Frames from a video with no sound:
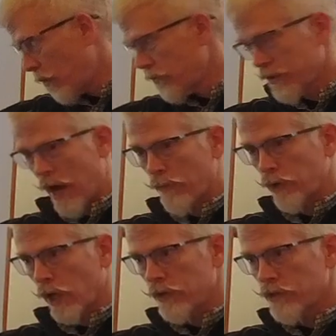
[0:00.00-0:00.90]
owns that
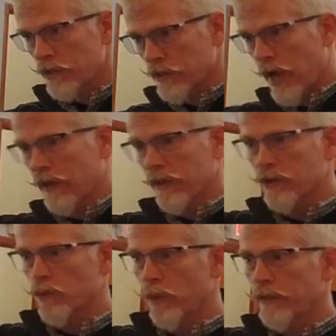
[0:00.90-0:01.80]
place is like
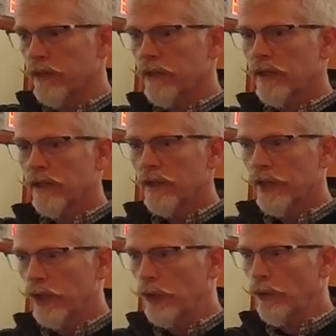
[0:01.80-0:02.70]
this woman,
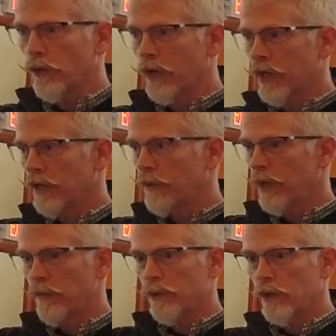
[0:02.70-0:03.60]
luring
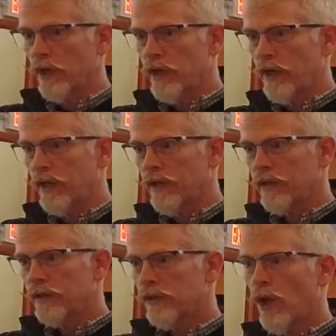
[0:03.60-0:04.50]
people
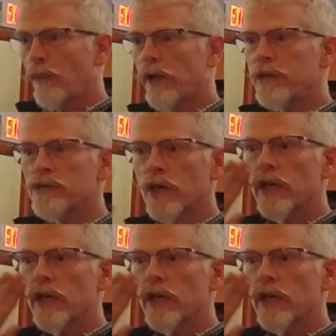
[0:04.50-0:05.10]
in. Nobody's going